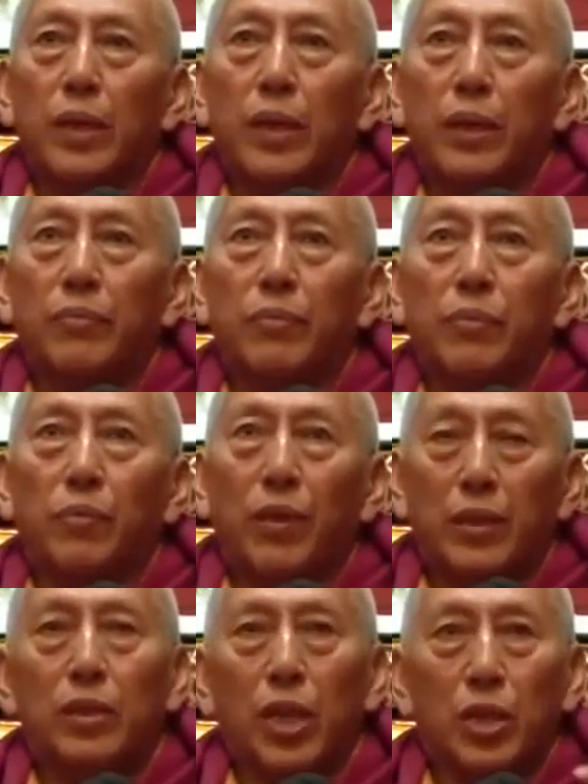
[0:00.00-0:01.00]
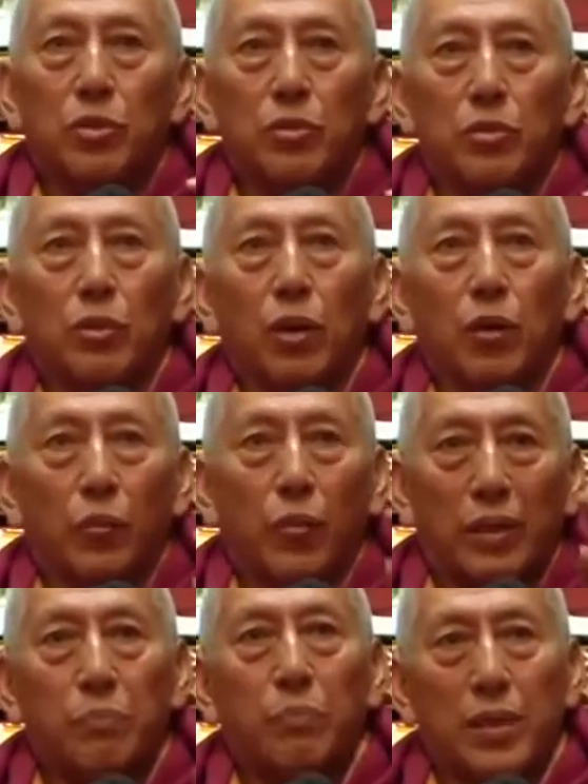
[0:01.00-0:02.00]
If one nation or
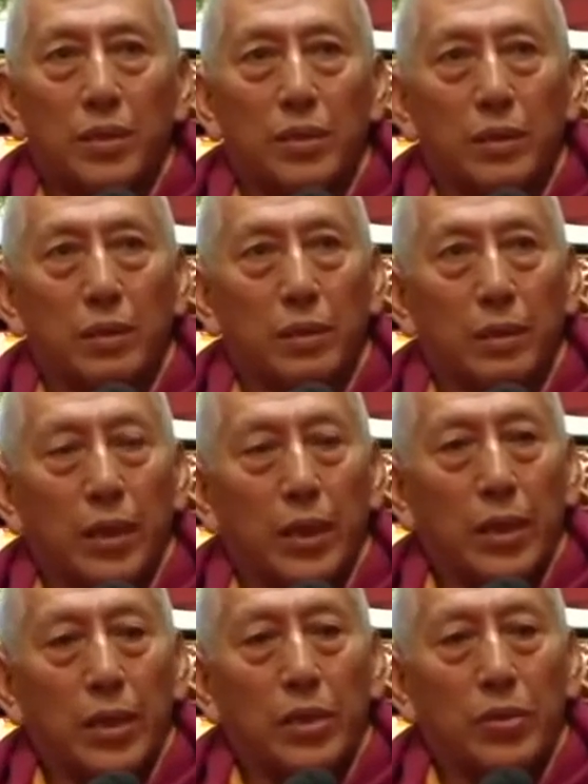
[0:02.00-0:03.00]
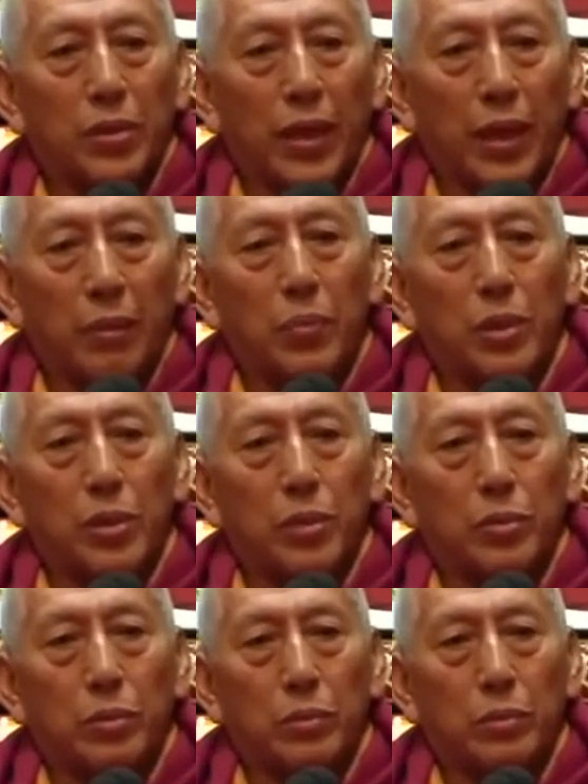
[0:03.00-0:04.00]
one person is able
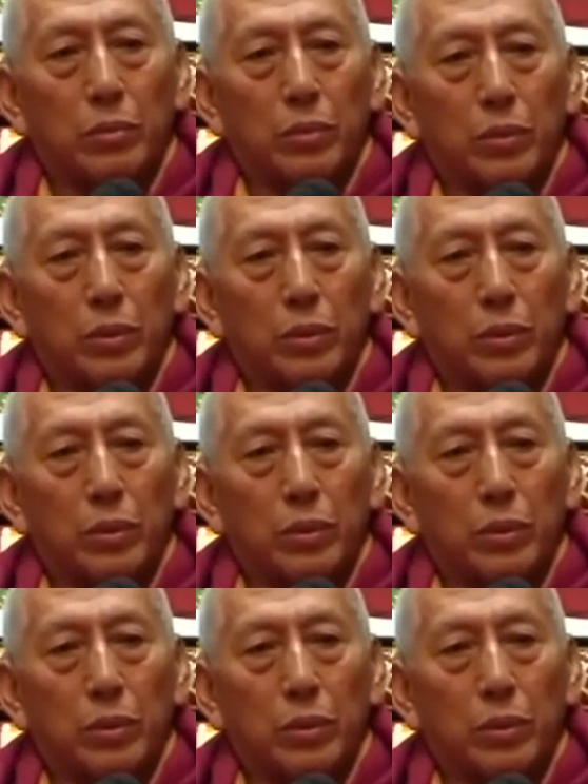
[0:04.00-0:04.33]
to